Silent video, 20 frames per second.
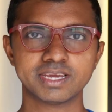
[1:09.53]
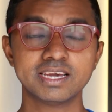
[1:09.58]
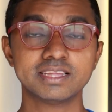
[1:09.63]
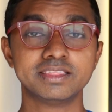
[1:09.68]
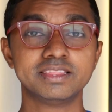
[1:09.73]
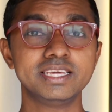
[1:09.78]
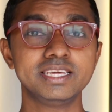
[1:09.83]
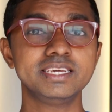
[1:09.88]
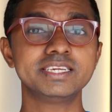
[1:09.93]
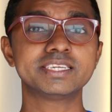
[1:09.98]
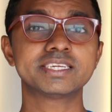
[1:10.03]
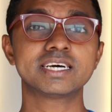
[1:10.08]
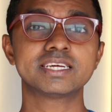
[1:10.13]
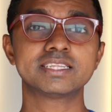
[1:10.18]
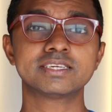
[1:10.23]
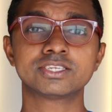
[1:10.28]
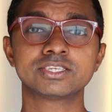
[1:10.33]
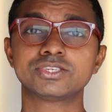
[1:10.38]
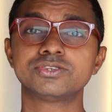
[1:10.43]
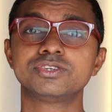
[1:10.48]
These are
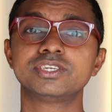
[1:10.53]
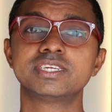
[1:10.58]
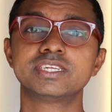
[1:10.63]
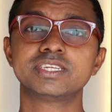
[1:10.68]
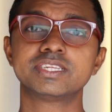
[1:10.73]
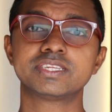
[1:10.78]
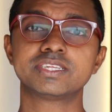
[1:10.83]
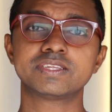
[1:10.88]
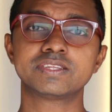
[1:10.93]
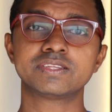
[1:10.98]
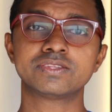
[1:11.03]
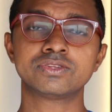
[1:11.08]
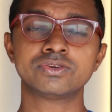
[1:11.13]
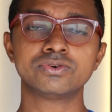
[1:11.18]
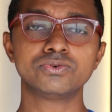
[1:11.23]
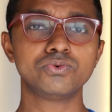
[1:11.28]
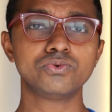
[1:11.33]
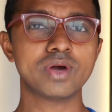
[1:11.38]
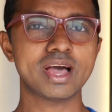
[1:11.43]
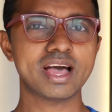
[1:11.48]
the students
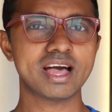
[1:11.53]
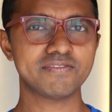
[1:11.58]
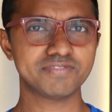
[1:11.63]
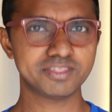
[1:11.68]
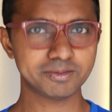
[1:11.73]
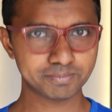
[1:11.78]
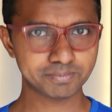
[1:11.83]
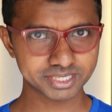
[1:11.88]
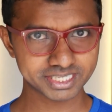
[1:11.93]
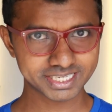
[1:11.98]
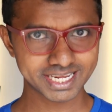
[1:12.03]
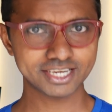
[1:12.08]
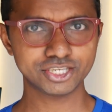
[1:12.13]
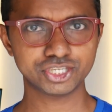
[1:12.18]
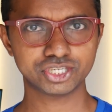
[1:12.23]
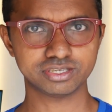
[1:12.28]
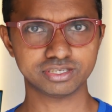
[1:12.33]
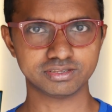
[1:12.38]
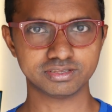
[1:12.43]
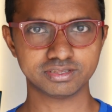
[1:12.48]
who have the
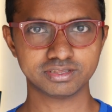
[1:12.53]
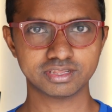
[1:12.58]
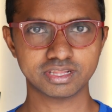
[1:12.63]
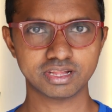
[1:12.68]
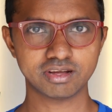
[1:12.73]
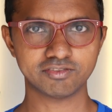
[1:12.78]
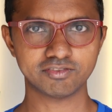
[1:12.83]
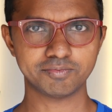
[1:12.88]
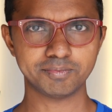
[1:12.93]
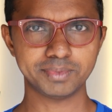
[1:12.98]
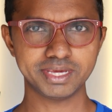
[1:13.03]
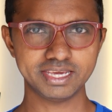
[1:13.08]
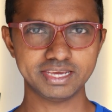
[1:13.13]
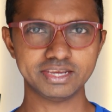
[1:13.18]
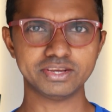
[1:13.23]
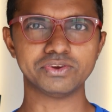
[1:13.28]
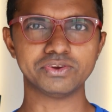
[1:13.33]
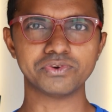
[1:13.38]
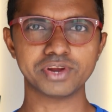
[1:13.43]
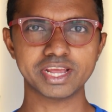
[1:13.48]
potential of
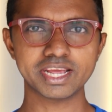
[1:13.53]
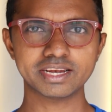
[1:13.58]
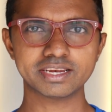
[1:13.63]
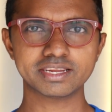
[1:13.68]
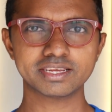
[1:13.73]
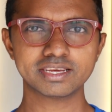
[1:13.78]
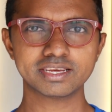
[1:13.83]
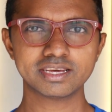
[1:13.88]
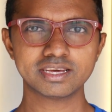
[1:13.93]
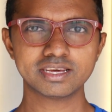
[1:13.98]
being great,